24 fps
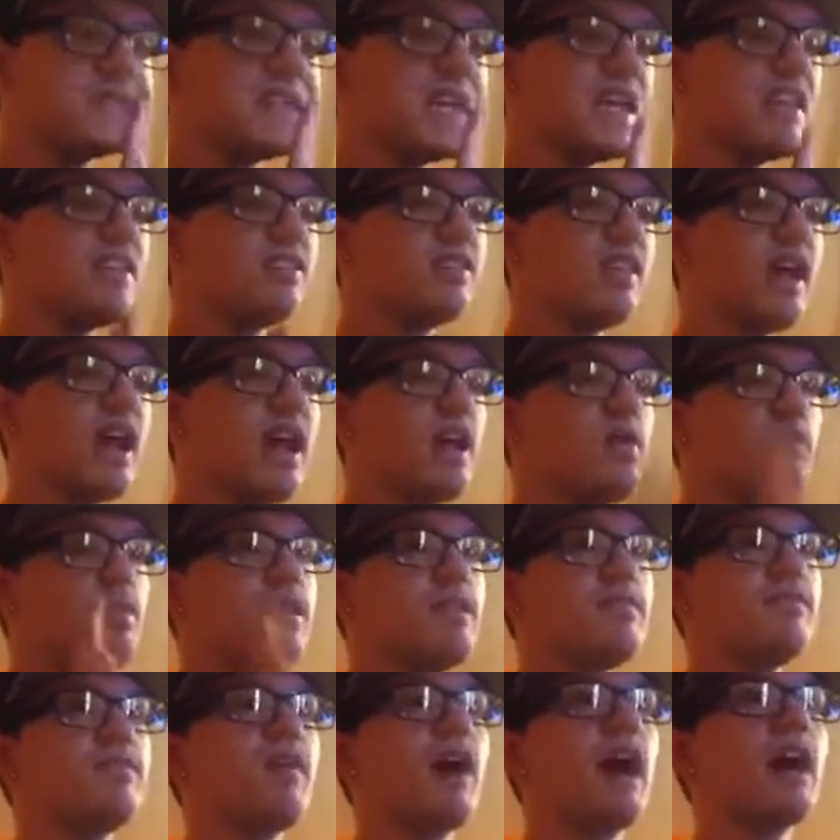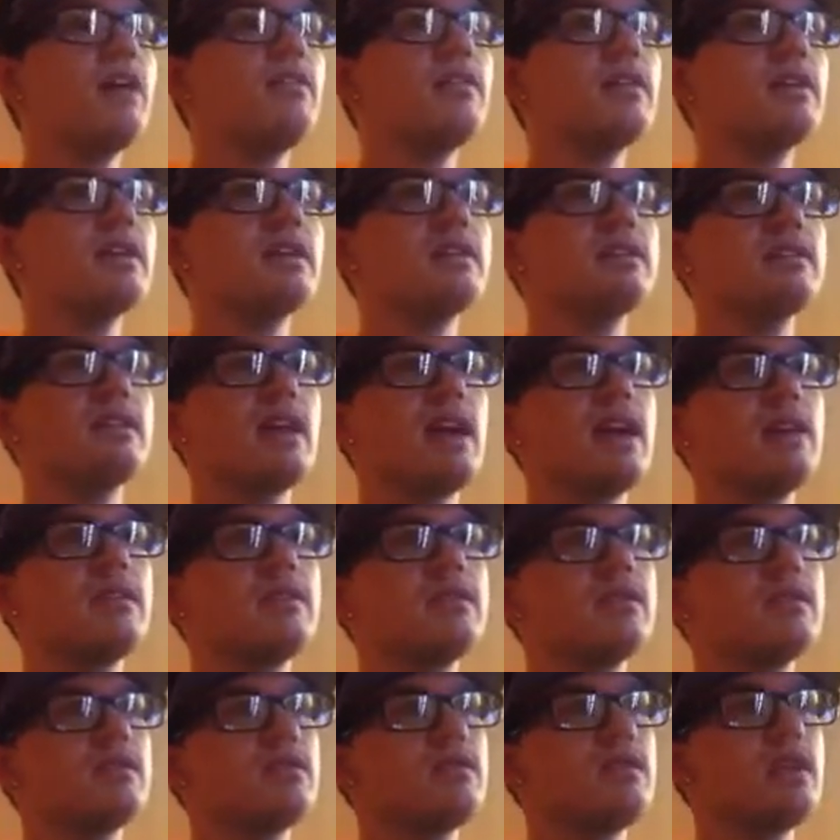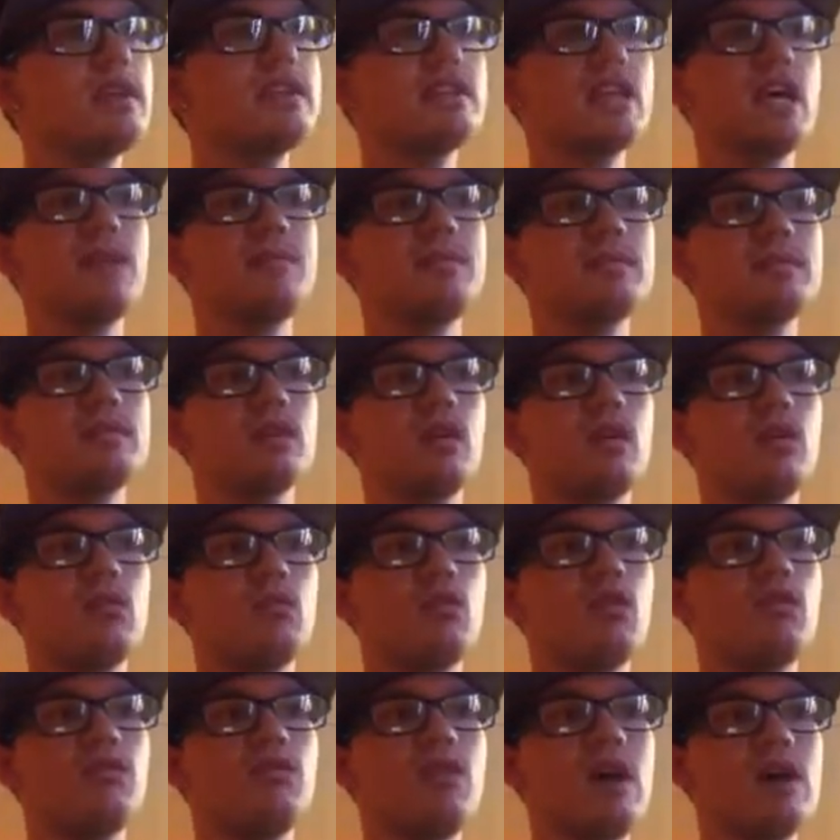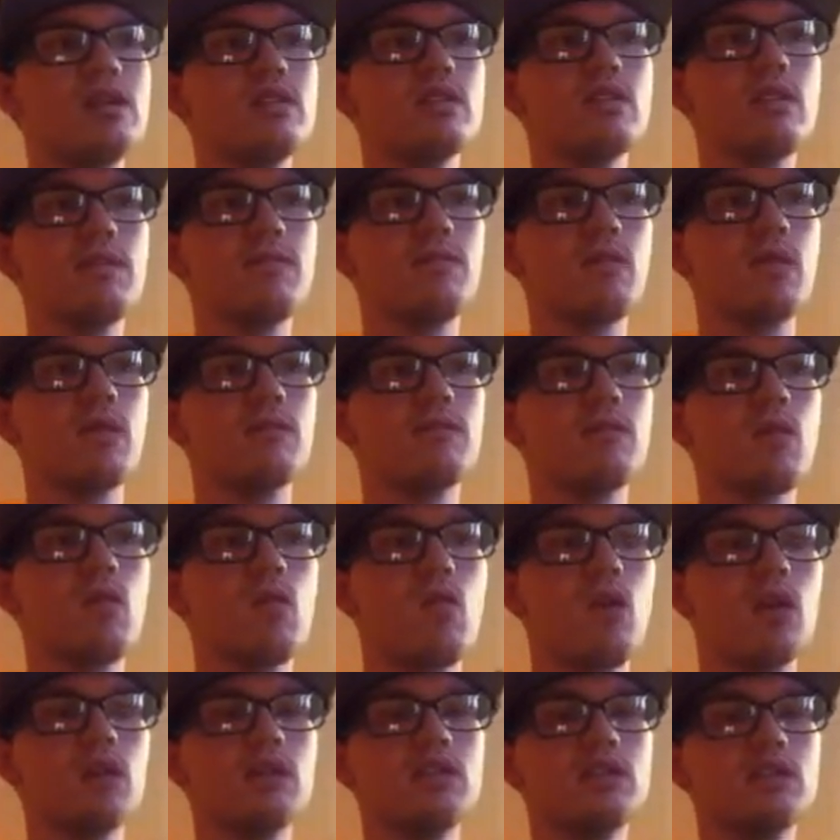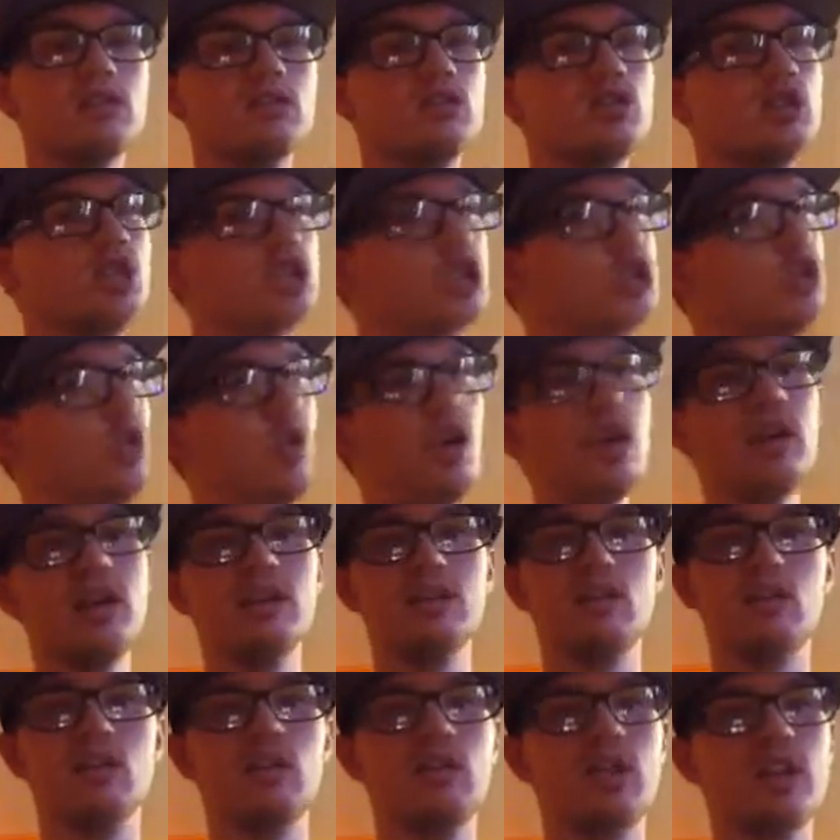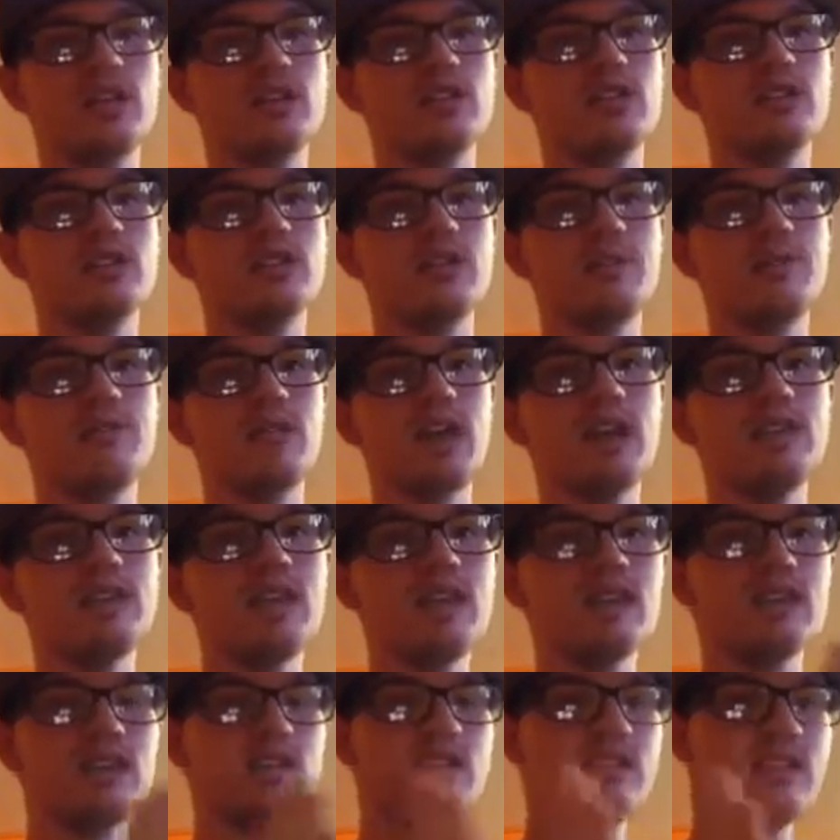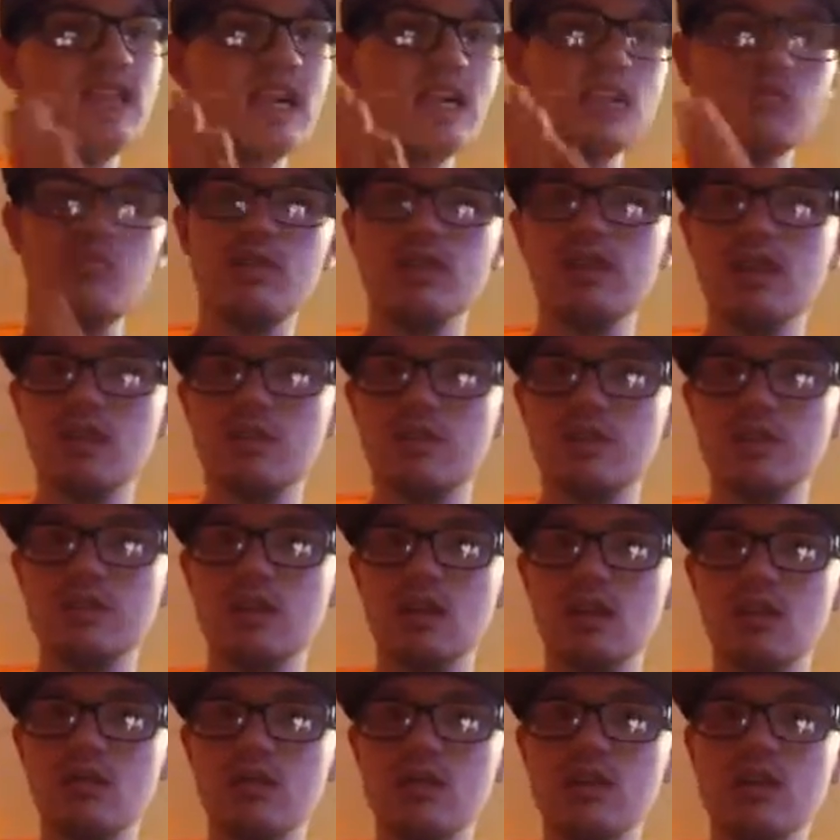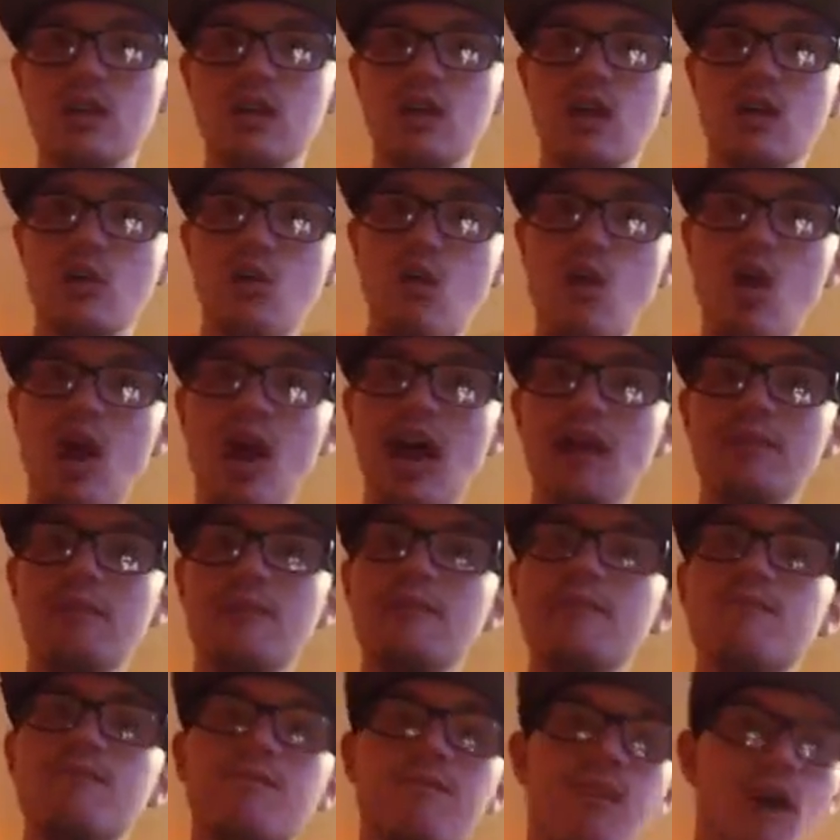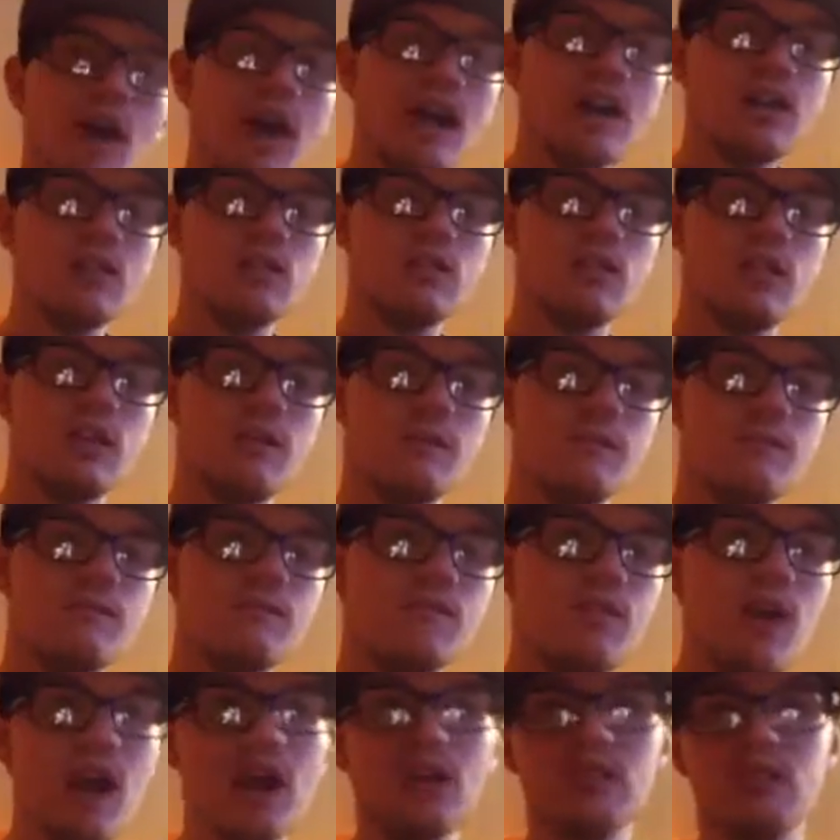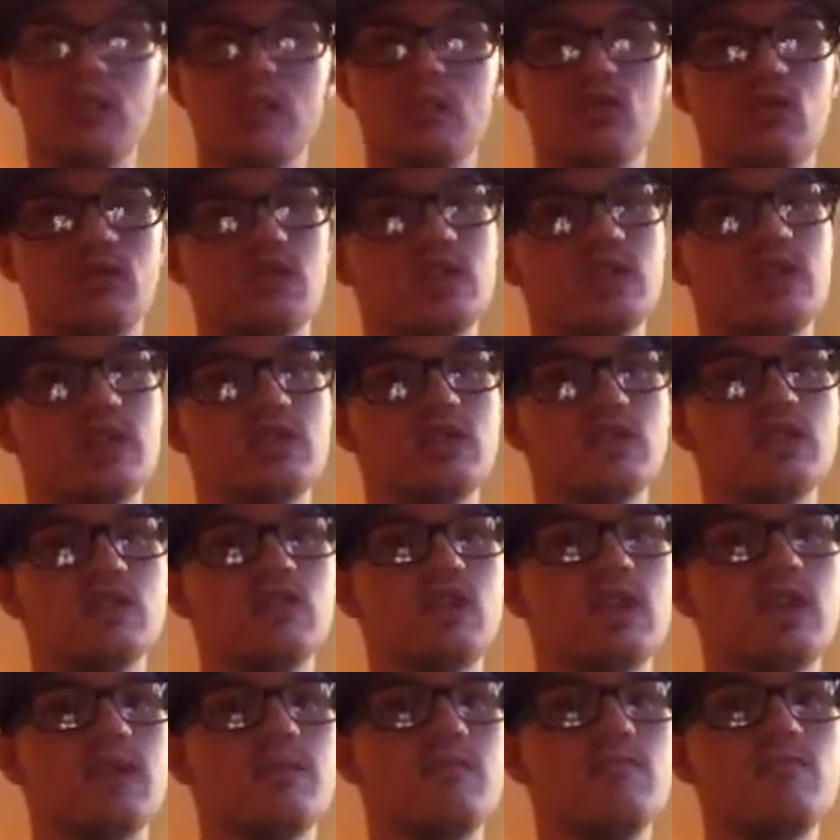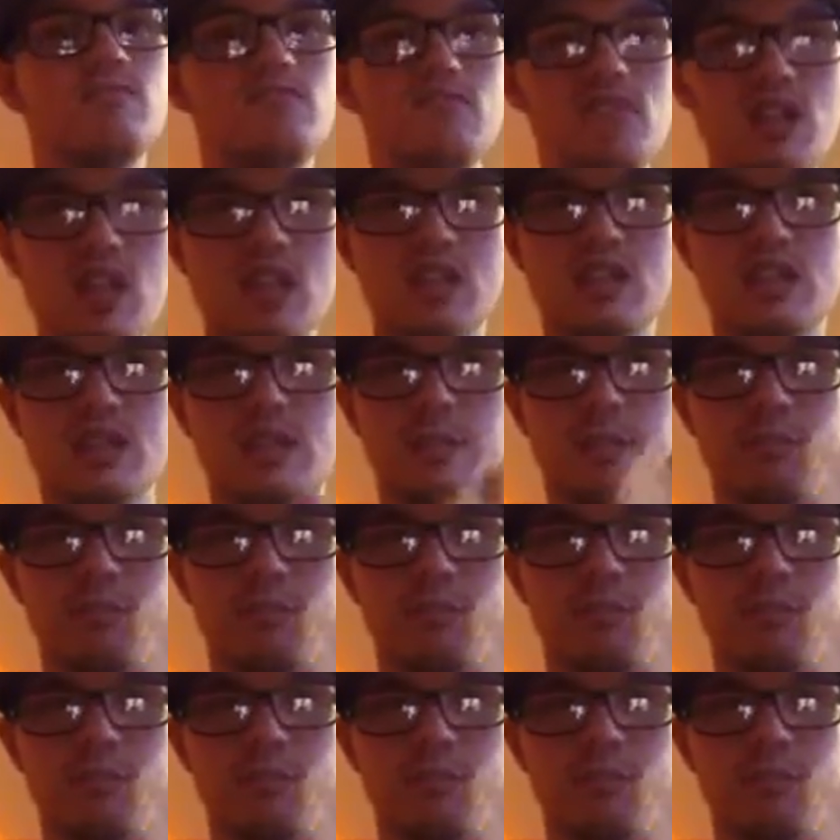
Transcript: And then this episode will finally confirm for Wally to join the Legends. I think in next week's episode, we'll have him finally join the Legends. Like, be